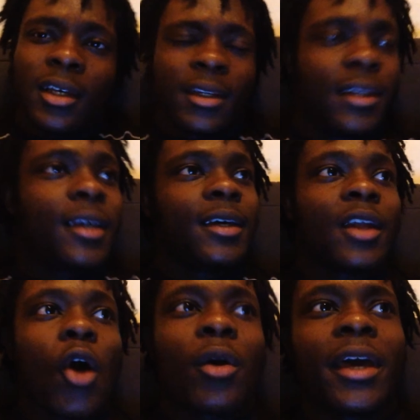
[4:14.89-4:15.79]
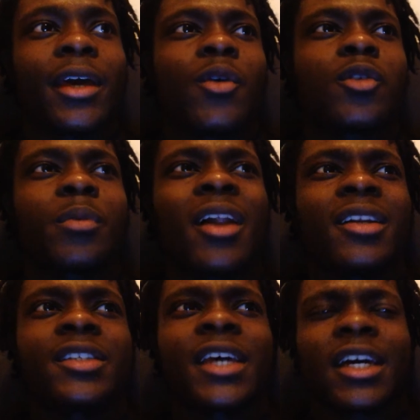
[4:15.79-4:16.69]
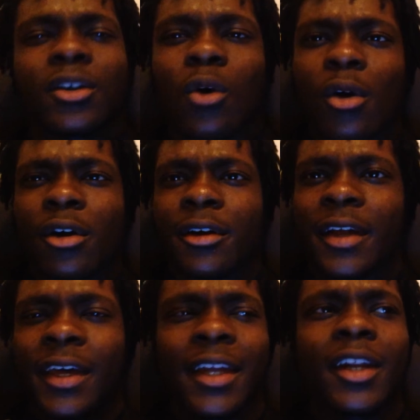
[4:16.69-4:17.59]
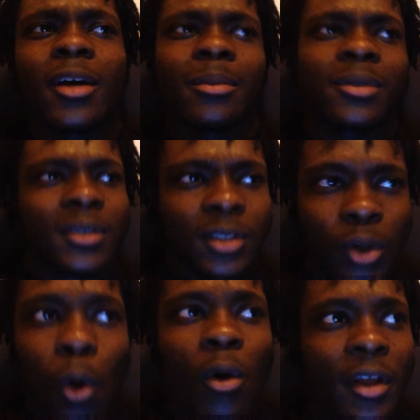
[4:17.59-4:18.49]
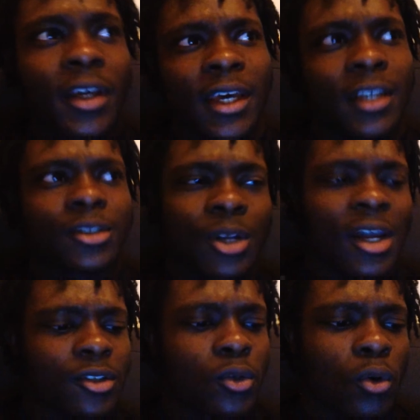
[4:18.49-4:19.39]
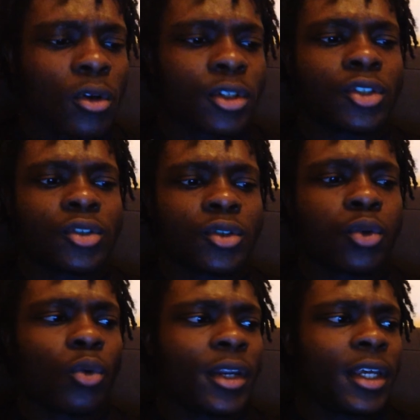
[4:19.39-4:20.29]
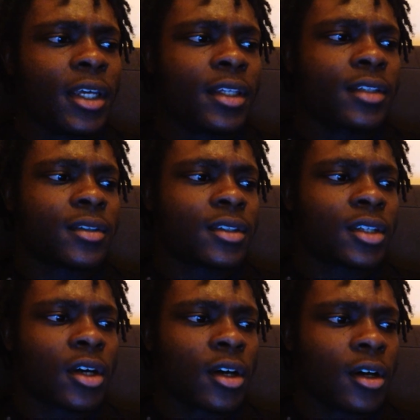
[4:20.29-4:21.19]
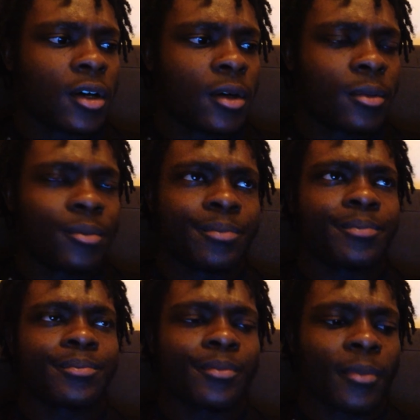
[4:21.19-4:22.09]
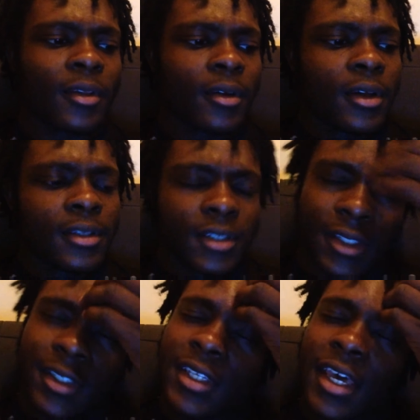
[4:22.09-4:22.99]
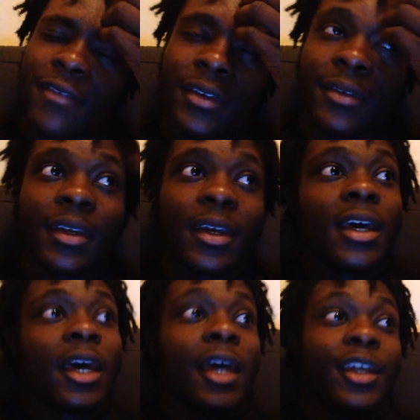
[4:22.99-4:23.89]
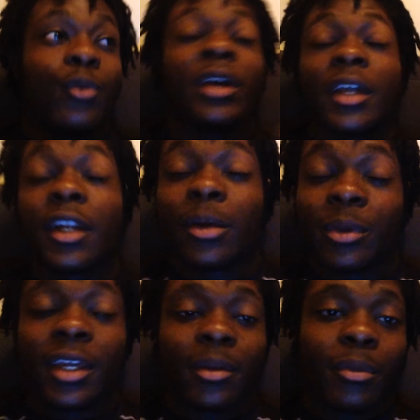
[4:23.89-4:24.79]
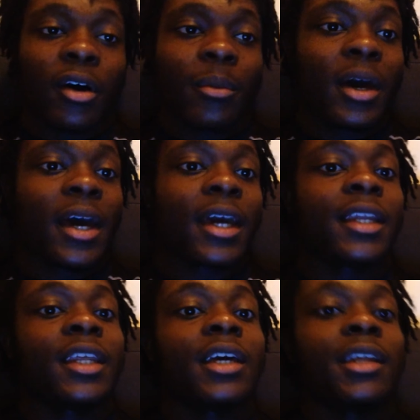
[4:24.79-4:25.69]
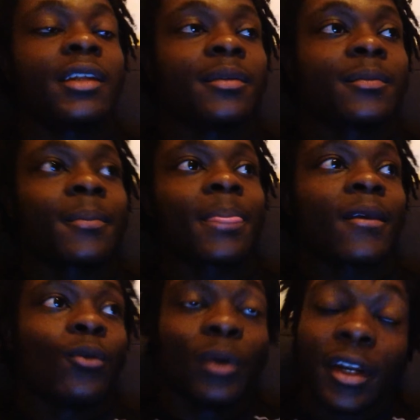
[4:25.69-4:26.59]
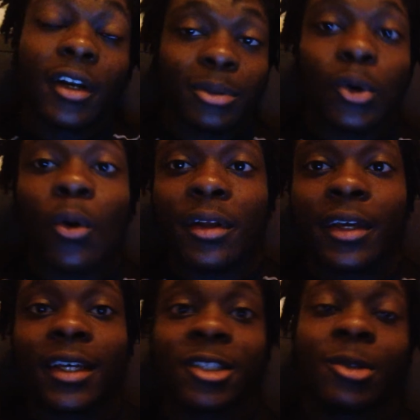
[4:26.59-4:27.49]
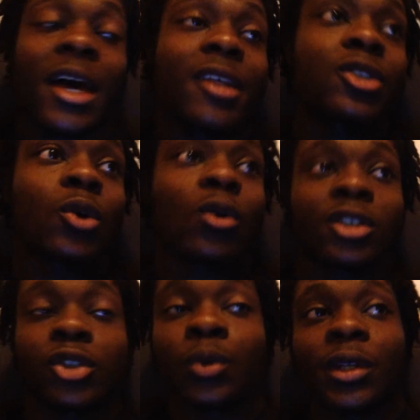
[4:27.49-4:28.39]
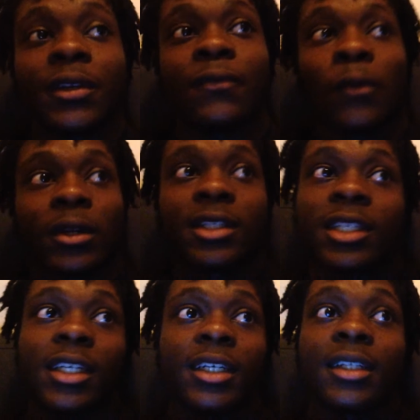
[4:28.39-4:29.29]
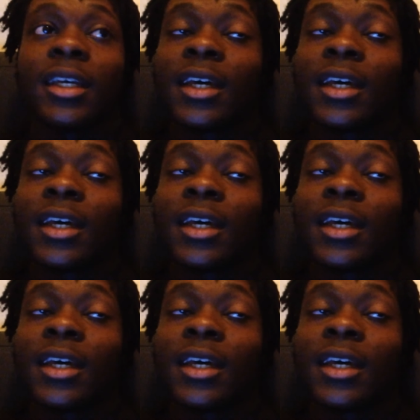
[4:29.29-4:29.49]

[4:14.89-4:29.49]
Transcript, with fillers: And then, okay, it was probably the second quarter. They ended up scoring again, so now the score is 20 to 7. And then we ended up getting the ball back, and then we ended up scoring again, so now the score is 20-14.